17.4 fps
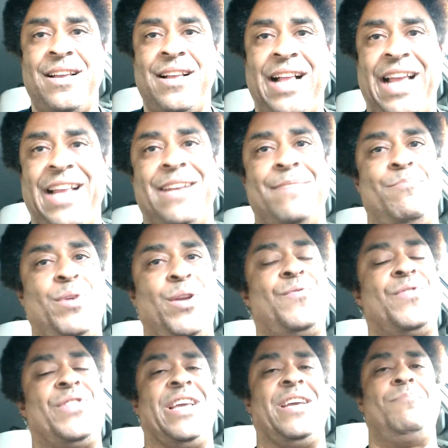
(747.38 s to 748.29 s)
And the
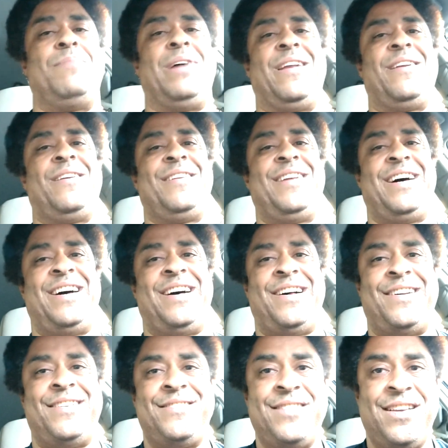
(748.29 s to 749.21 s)
beautiful thing about
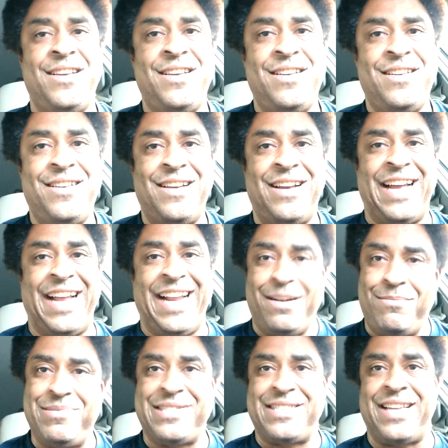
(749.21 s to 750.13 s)

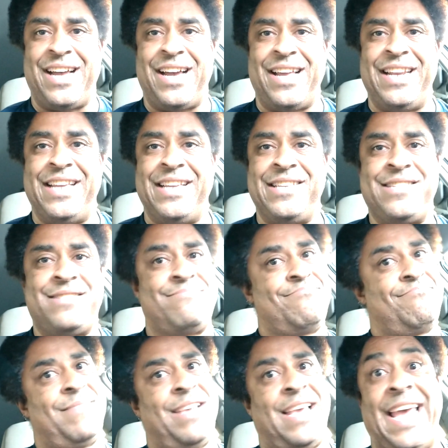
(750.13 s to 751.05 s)
Amazon is
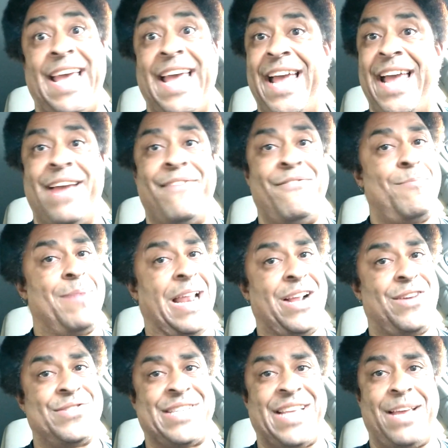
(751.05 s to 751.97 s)
everybody
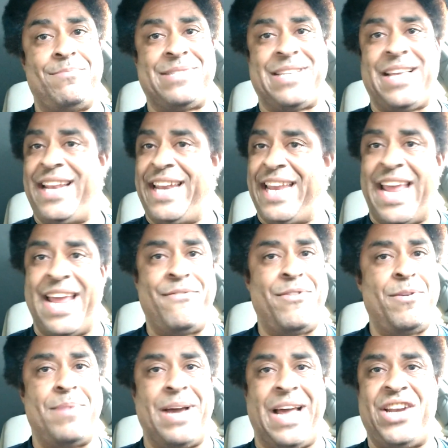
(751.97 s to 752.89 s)
goes to Amazon.
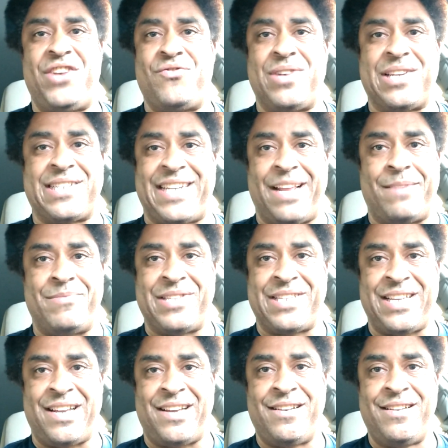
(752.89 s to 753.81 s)
Everybody trusts
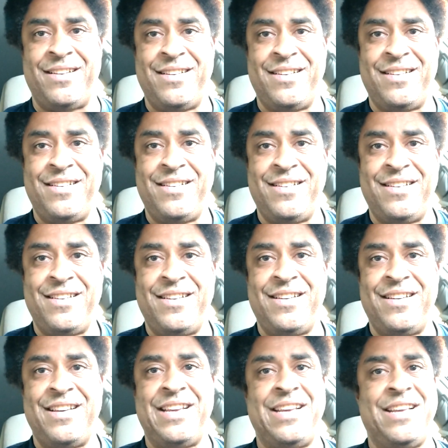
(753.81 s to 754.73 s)
Amazon.
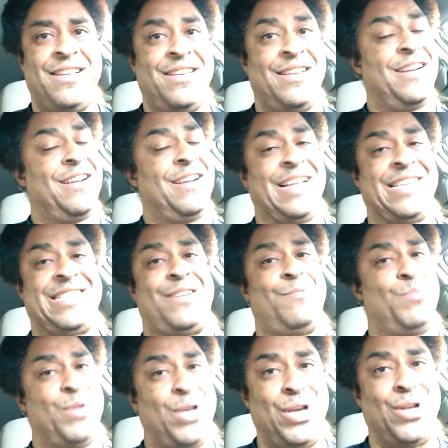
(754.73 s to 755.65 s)
You know, that's the
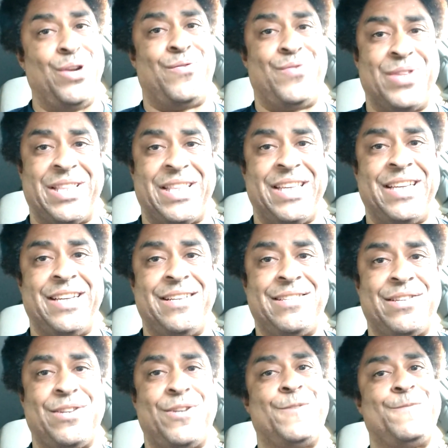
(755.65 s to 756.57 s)
beautiful thing.
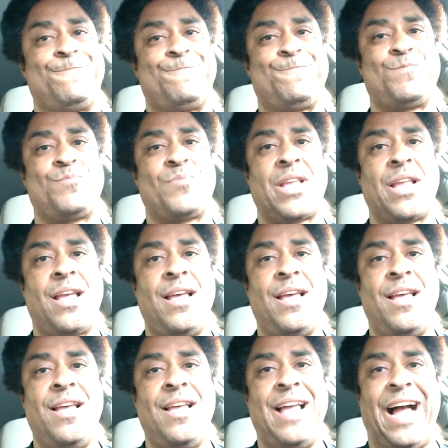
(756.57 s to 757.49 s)
So
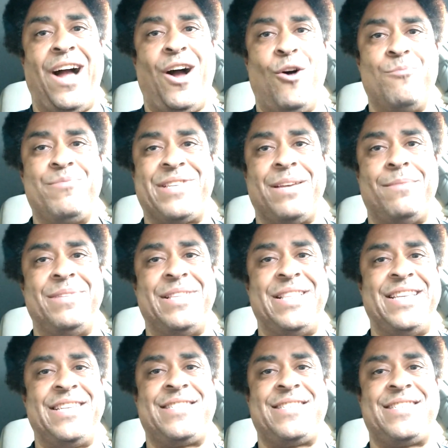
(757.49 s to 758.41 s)
I hope some of
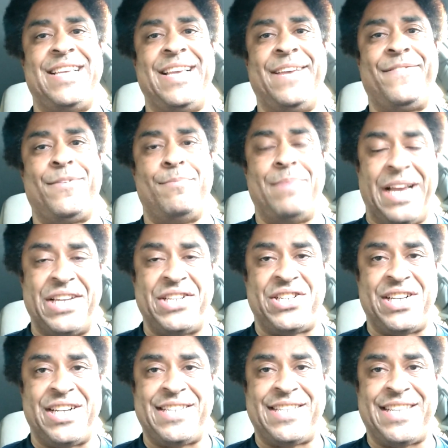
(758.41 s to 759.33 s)
this
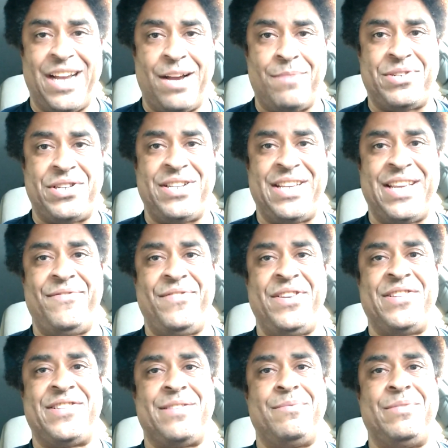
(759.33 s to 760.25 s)
information has helped you, give
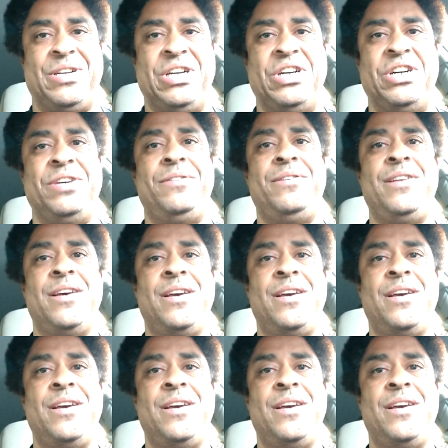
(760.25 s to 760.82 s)
you some good